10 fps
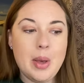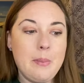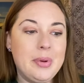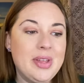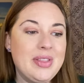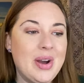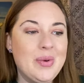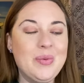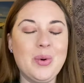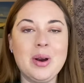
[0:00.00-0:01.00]
but then that
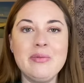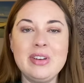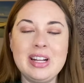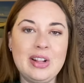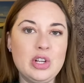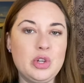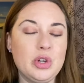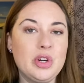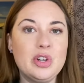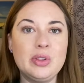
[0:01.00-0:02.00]
Warm Vanilla
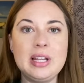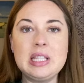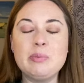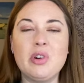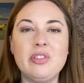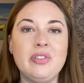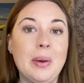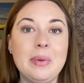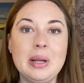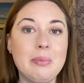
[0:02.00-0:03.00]
Sugar leans more
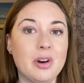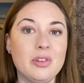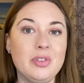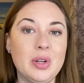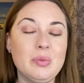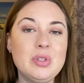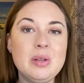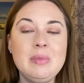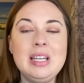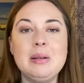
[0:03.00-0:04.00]
feminine perfume to
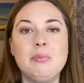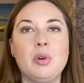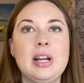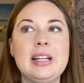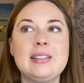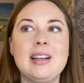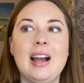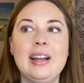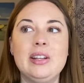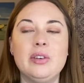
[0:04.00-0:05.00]
me. It brings
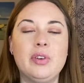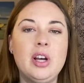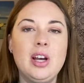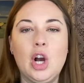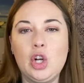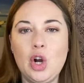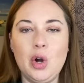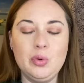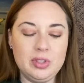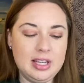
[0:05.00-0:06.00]
kind of a
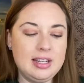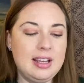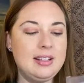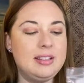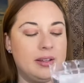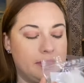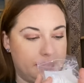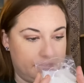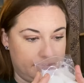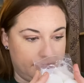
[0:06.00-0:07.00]
coziness.
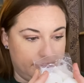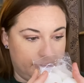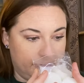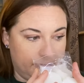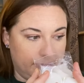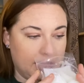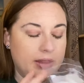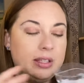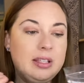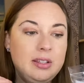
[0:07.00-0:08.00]

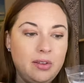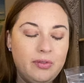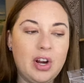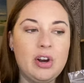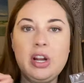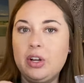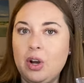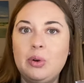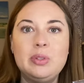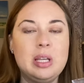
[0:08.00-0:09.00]
This is a very
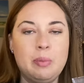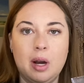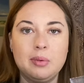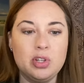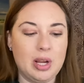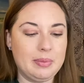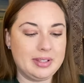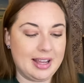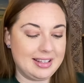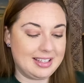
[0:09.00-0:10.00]
cozy barbershop
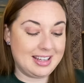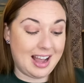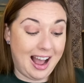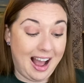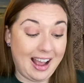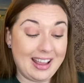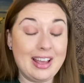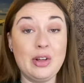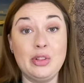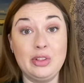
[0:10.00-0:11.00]
scent. I
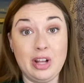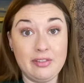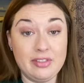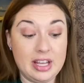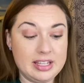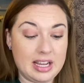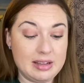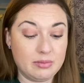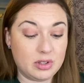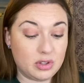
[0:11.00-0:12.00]
love this. I
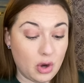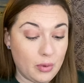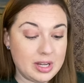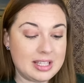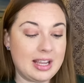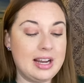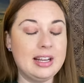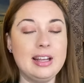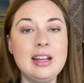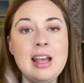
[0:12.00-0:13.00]
am so
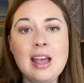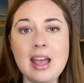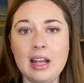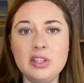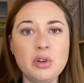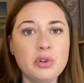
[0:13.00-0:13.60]
excited and so